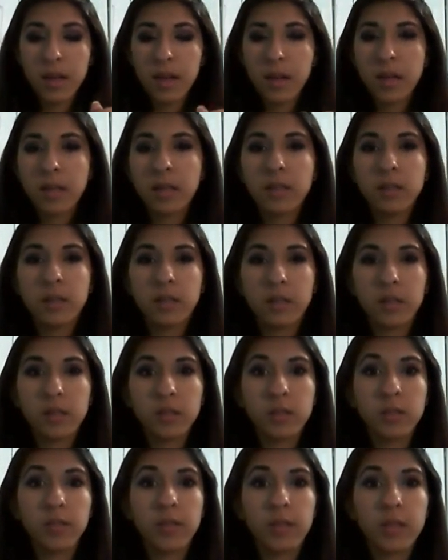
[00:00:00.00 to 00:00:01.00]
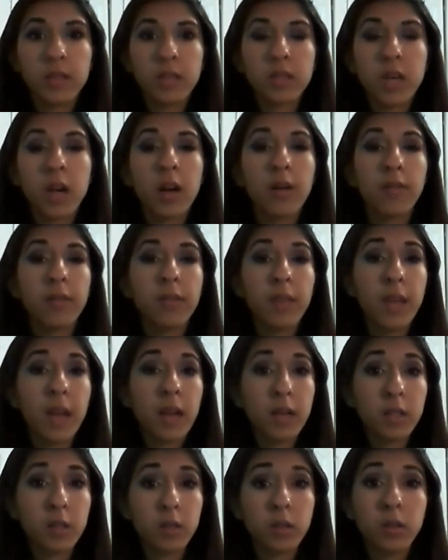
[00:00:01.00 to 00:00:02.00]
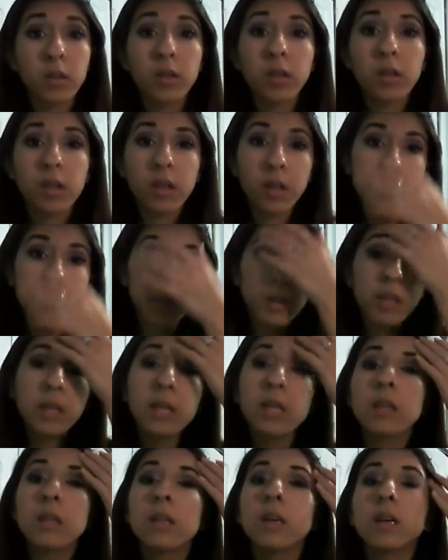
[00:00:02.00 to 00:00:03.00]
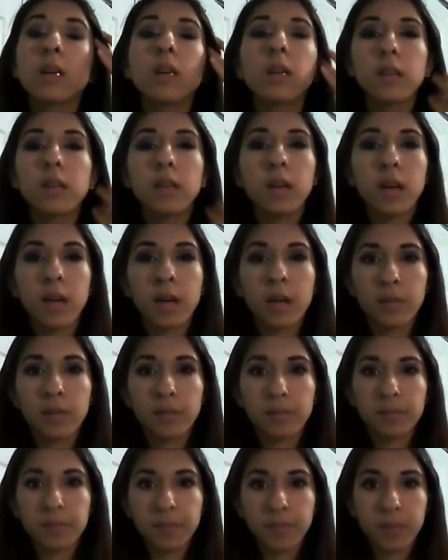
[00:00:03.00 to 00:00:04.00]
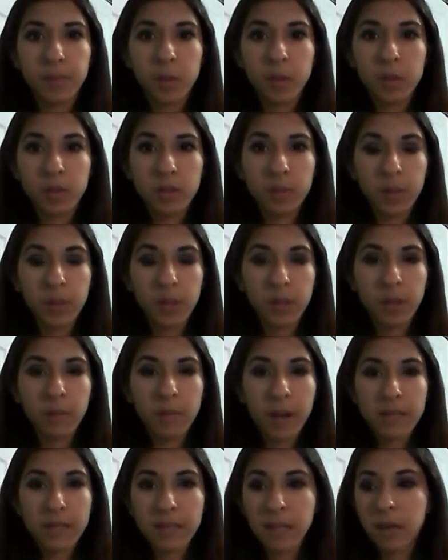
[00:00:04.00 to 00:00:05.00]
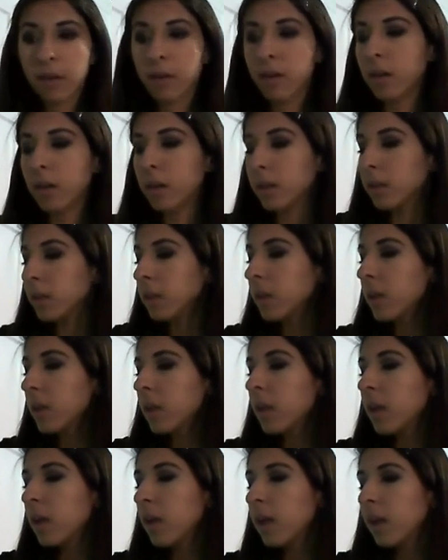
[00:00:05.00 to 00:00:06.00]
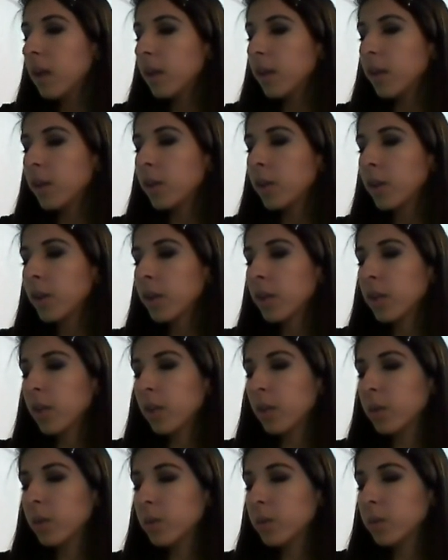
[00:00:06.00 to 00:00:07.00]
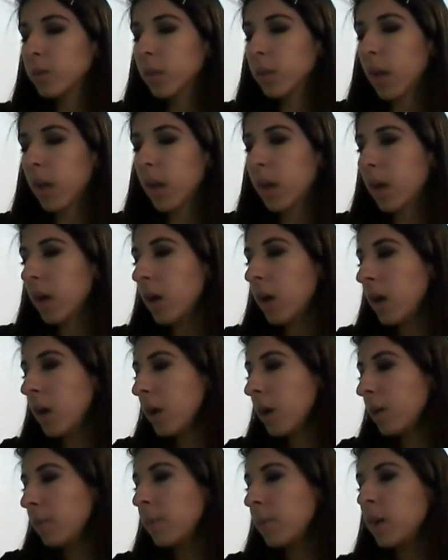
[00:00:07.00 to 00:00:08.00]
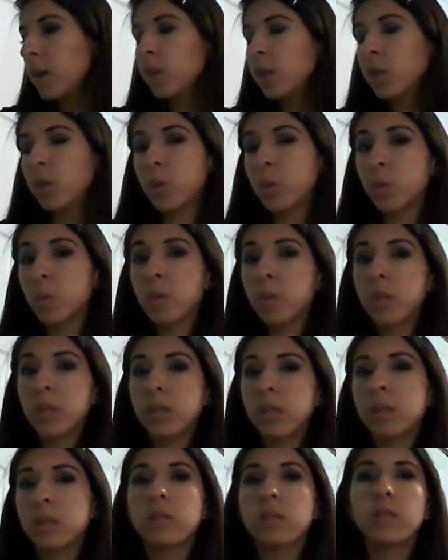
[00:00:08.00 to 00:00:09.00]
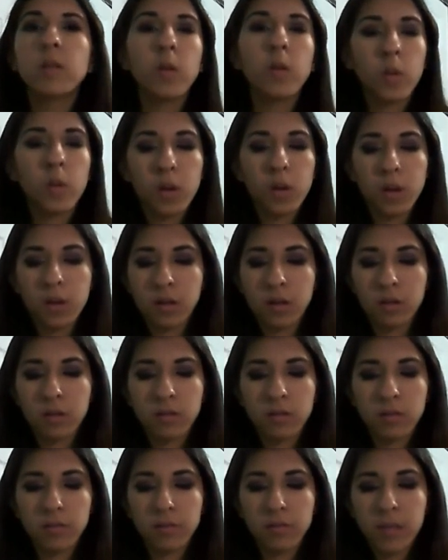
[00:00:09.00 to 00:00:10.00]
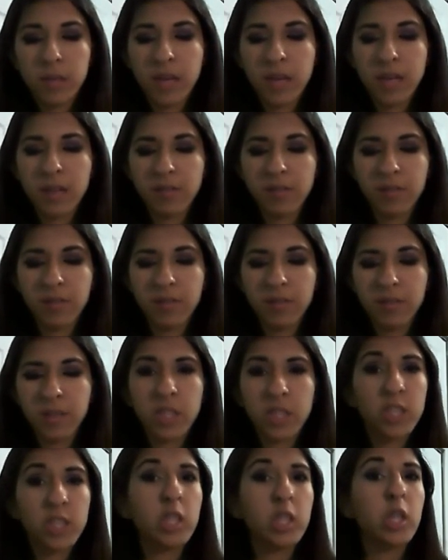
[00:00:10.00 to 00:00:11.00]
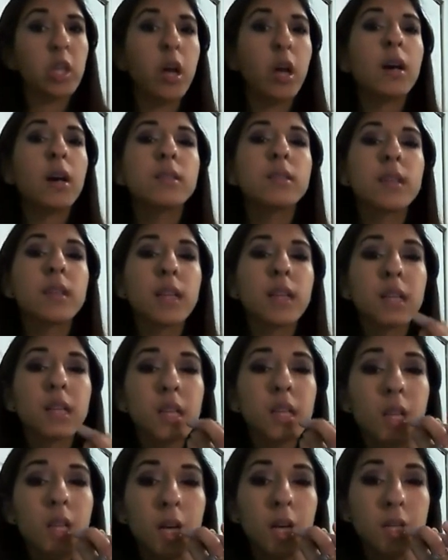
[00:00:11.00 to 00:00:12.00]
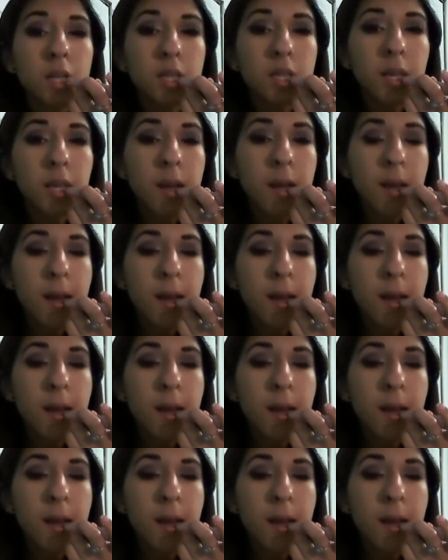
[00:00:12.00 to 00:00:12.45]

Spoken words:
And to finish off the actual complete look, let's put your mascara on. You're gonna use a nude or kind of just a gloss, a clear gloss.